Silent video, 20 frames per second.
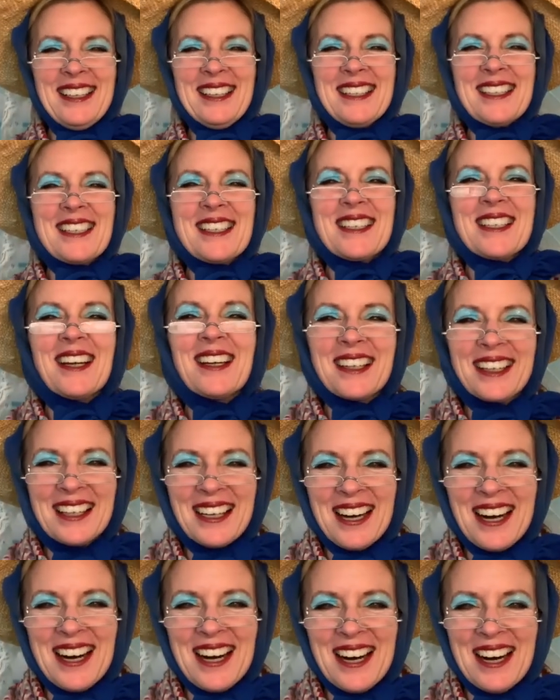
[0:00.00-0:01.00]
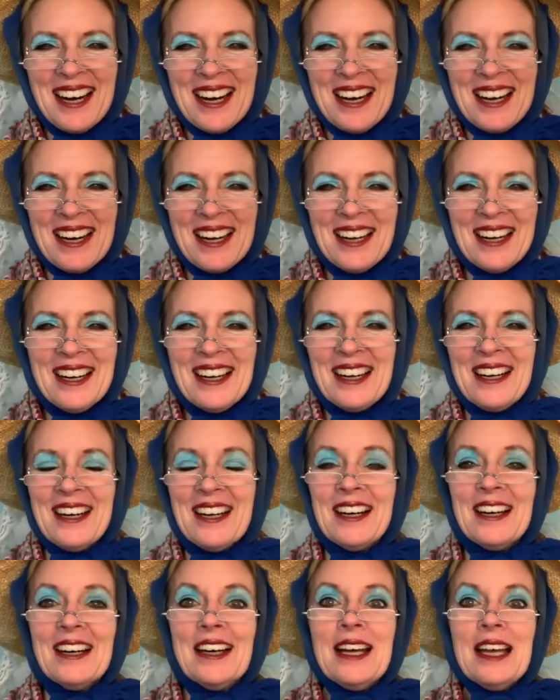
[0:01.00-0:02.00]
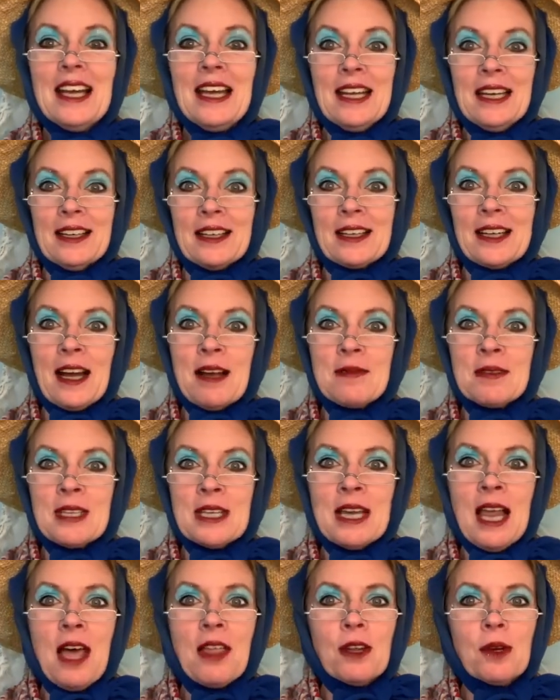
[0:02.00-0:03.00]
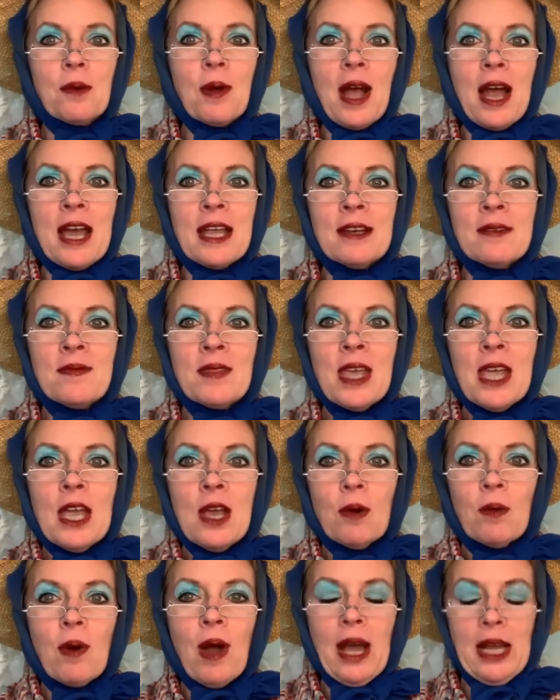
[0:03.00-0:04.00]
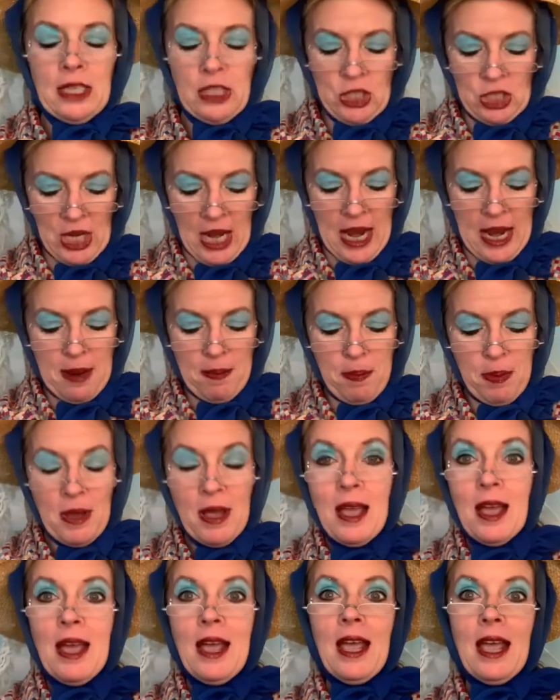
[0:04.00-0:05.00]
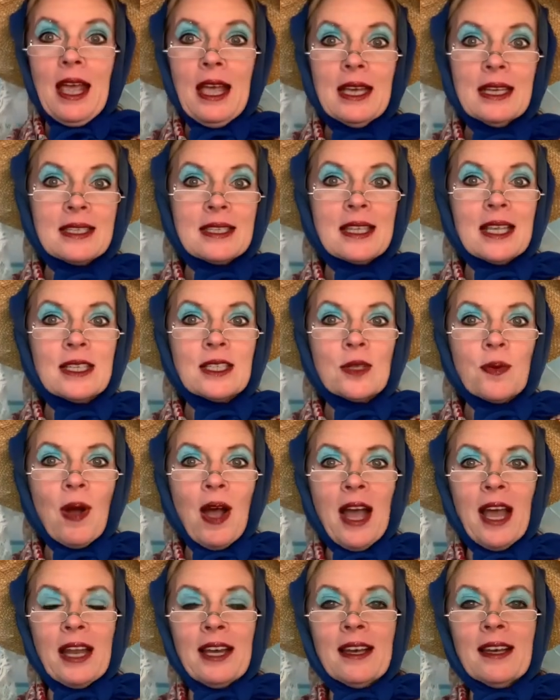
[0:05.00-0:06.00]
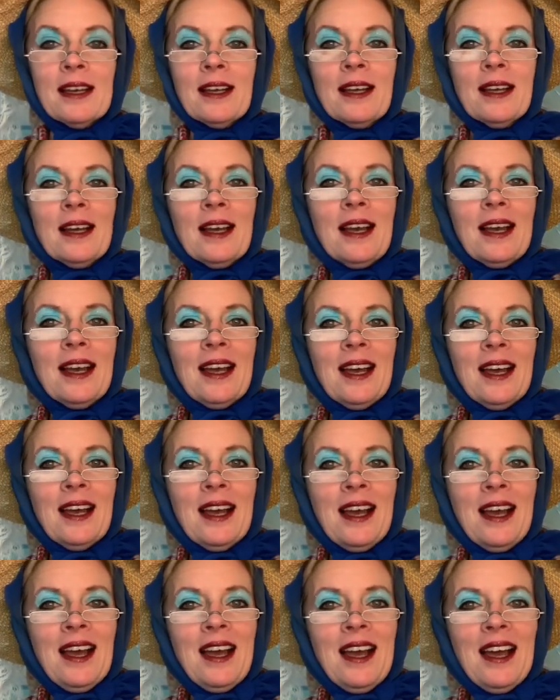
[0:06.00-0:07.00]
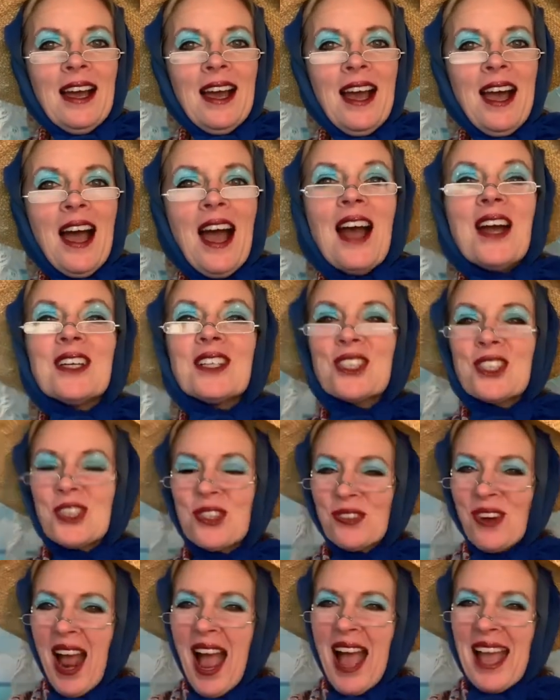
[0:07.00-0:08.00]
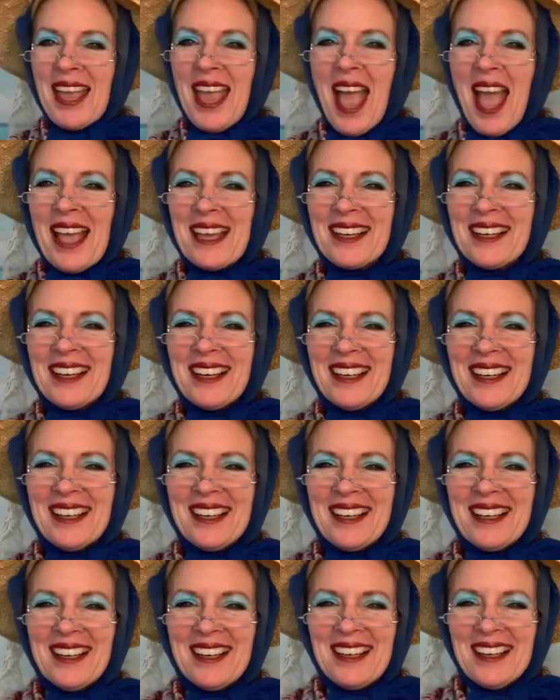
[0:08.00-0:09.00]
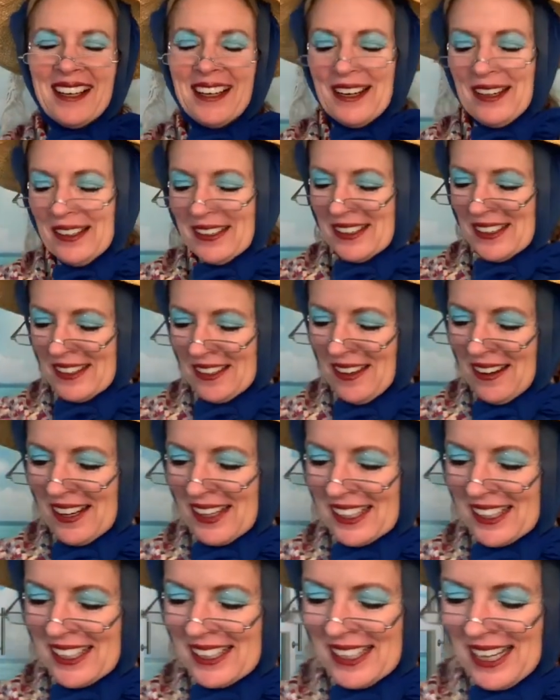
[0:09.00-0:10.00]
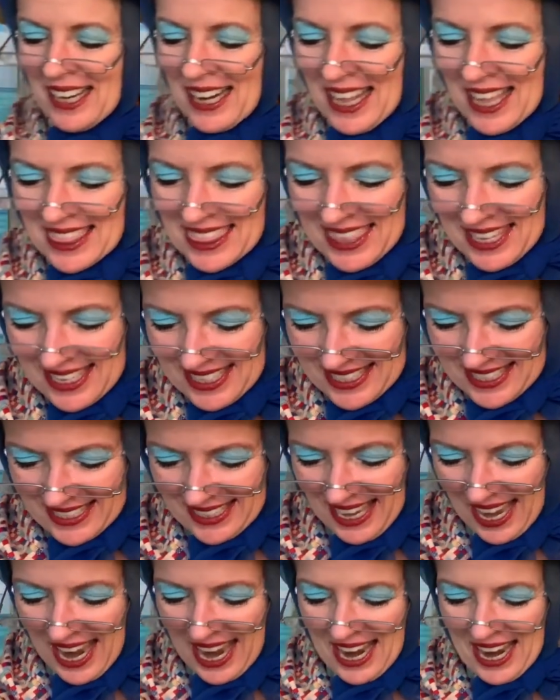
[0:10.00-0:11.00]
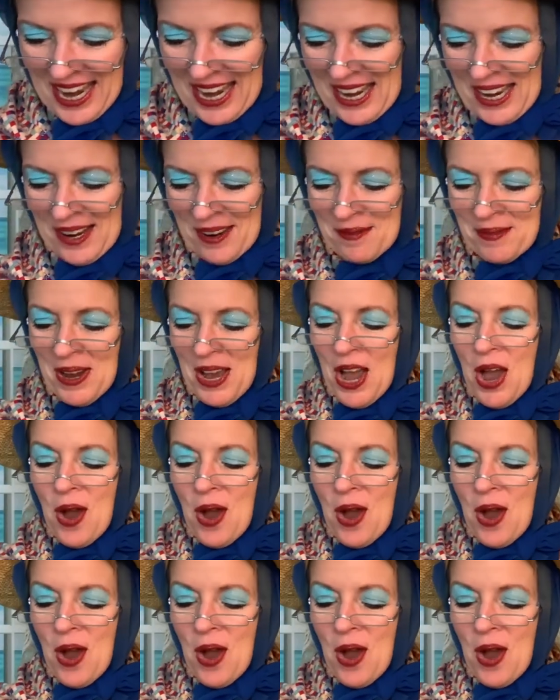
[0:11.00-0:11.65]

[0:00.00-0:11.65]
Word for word: Circle! Here comes another one. What shape is this one? Triangle! You're good at this game!